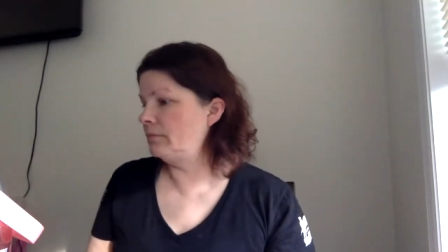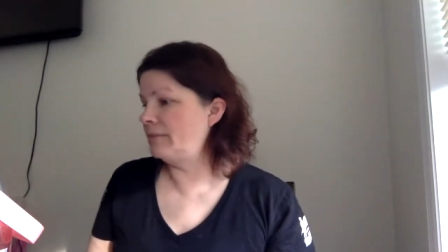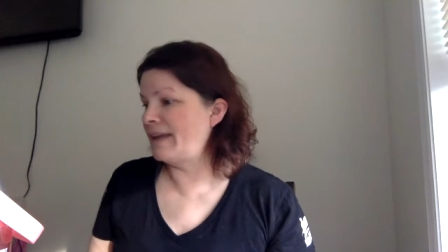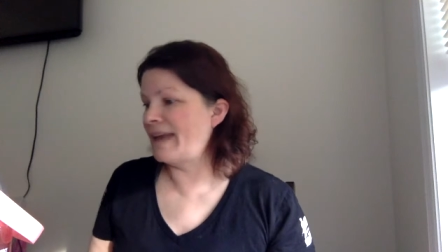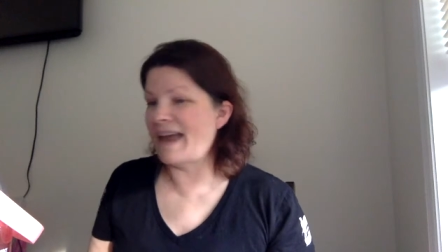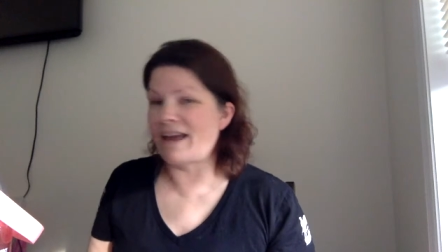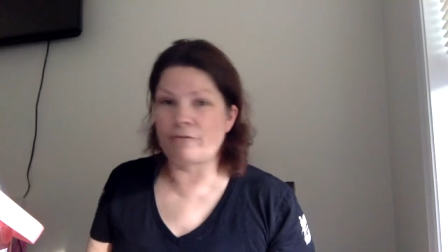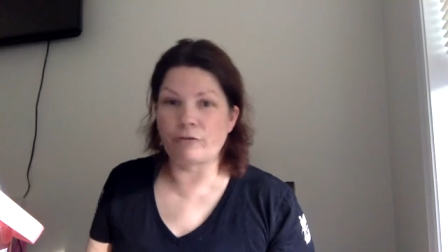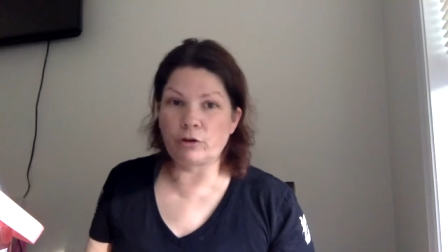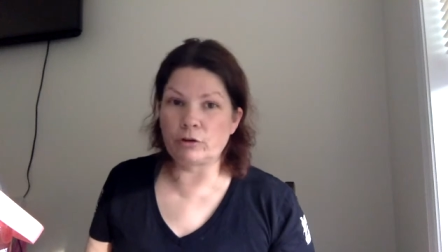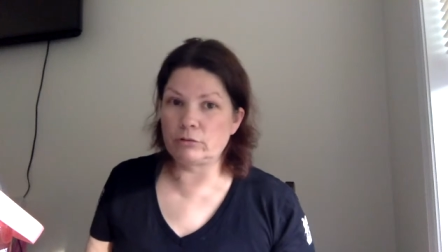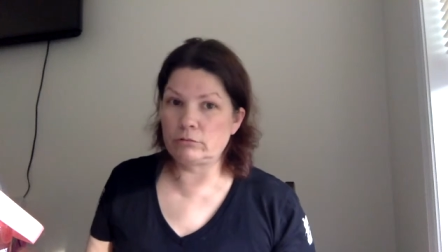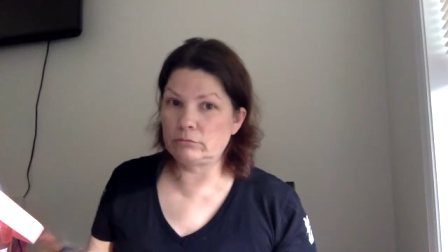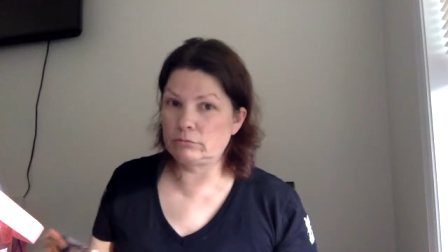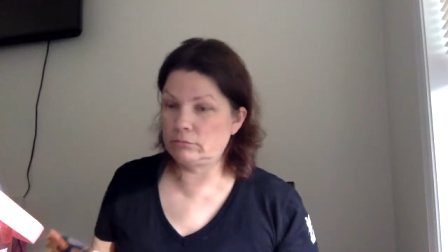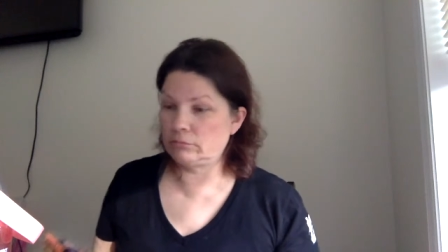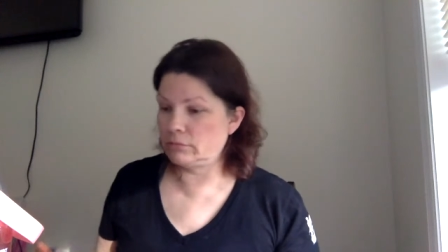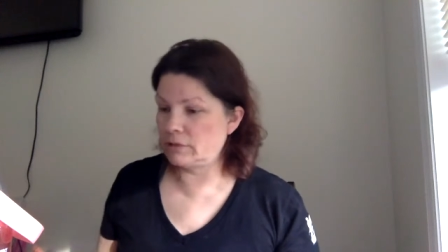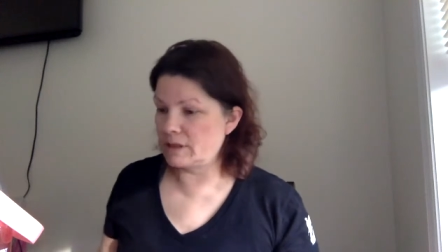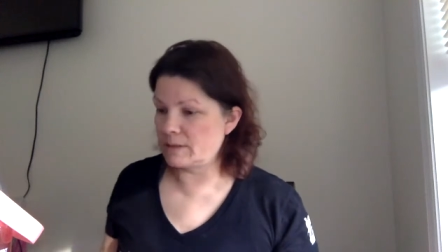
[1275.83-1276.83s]
Ever
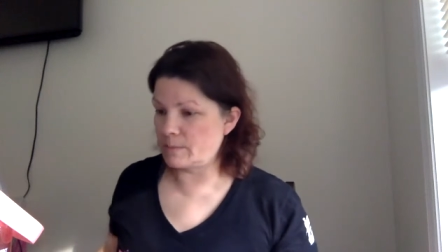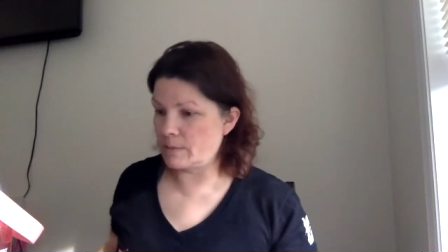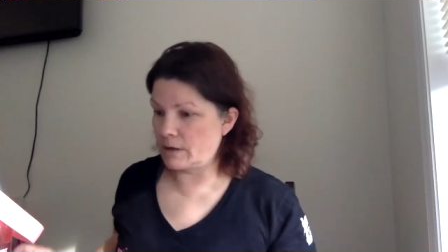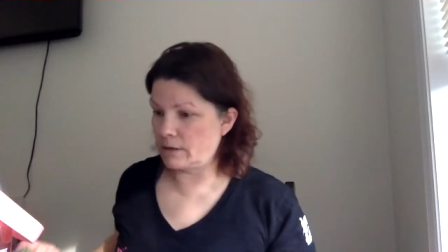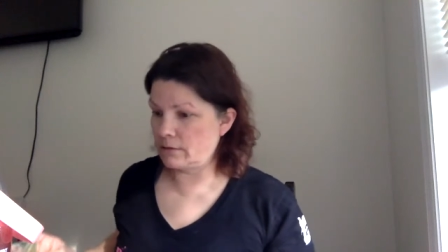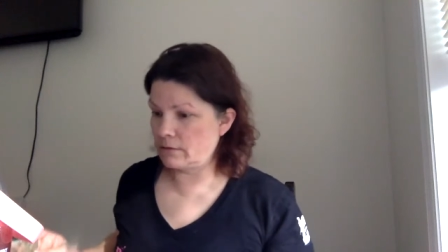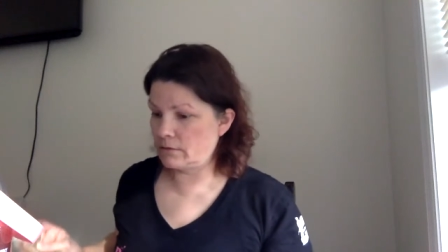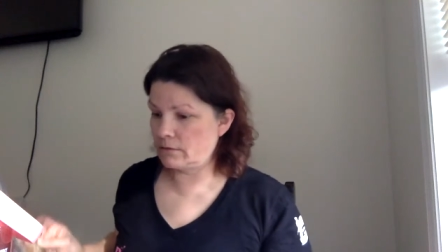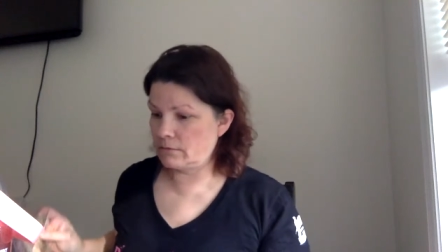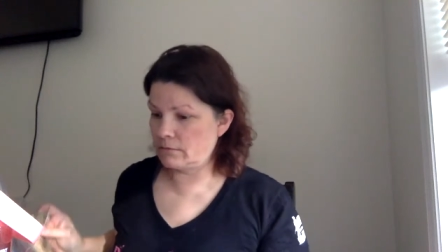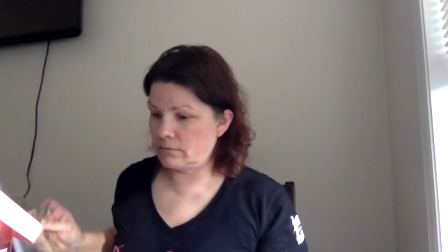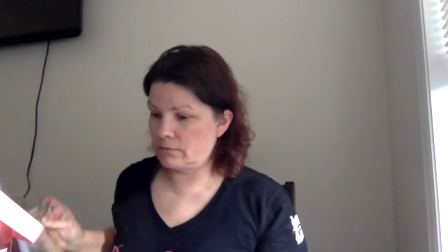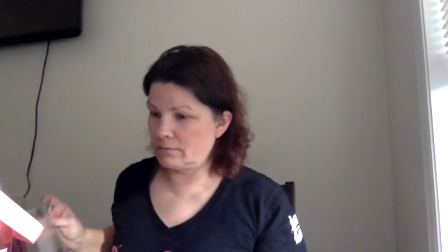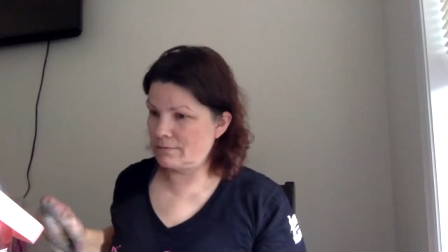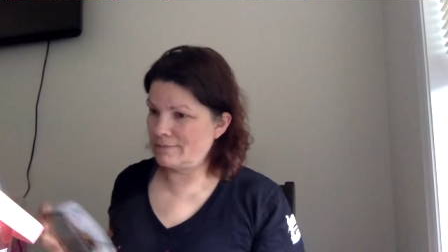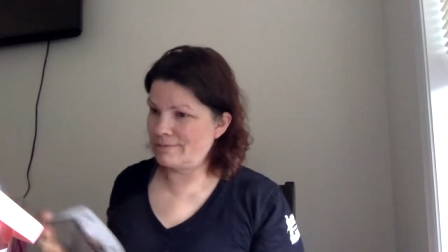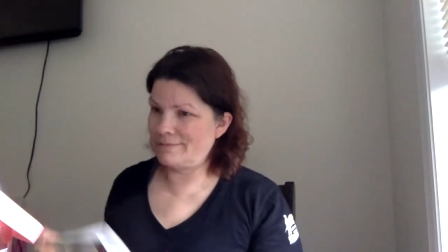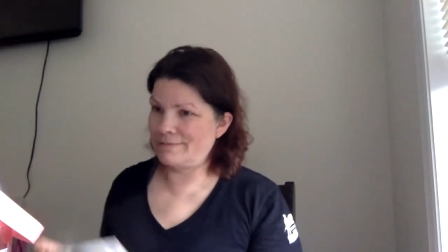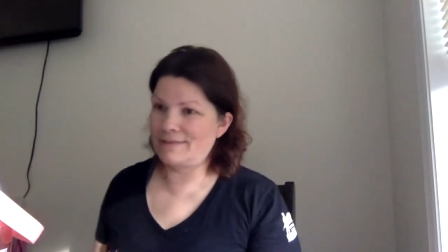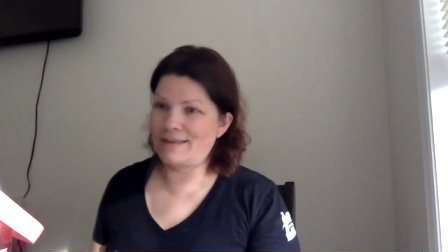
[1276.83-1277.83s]
this month.
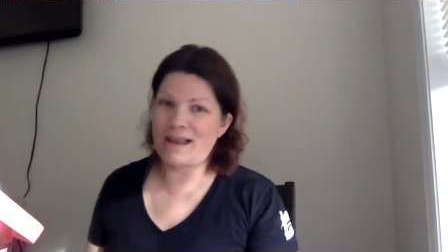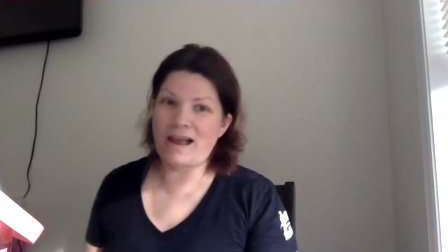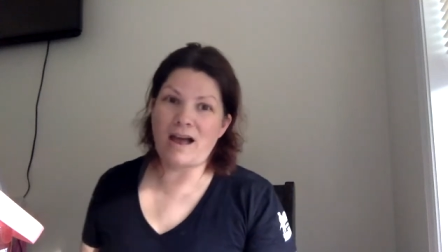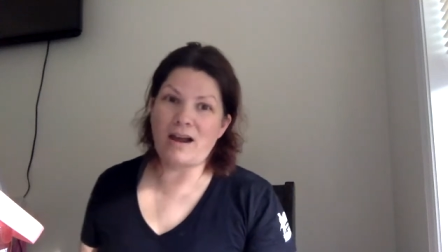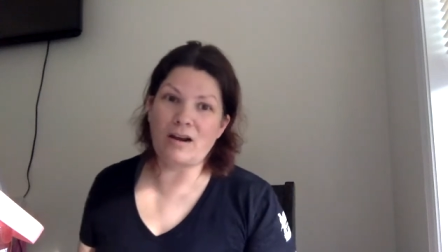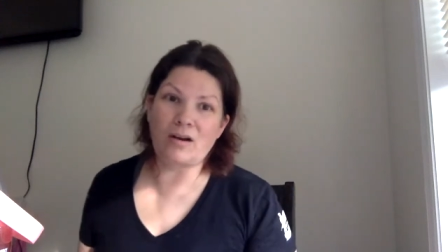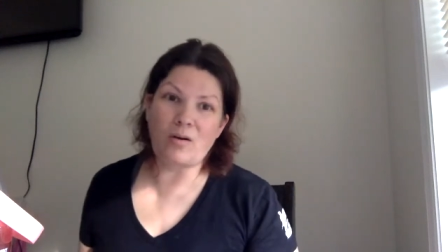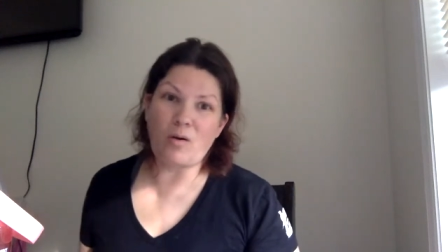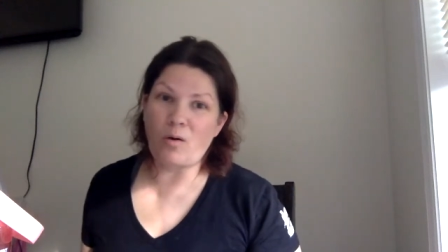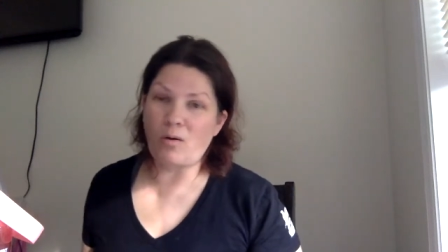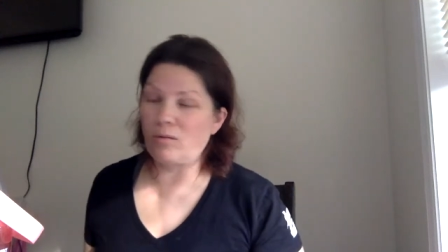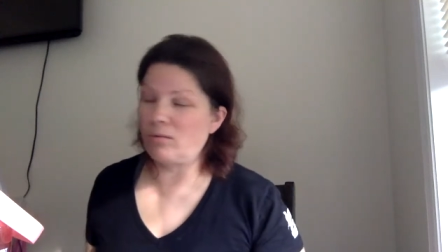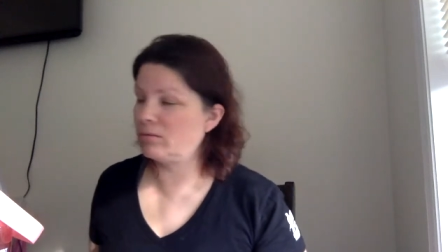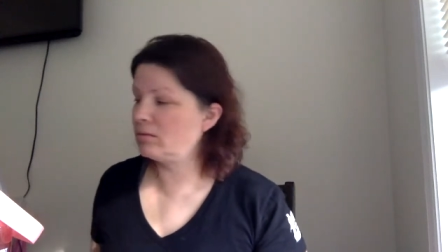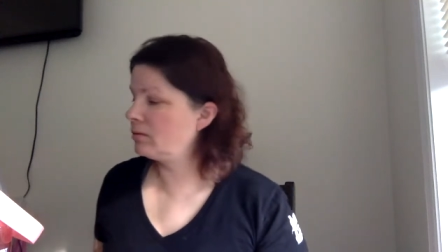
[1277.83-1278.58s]
Not at all.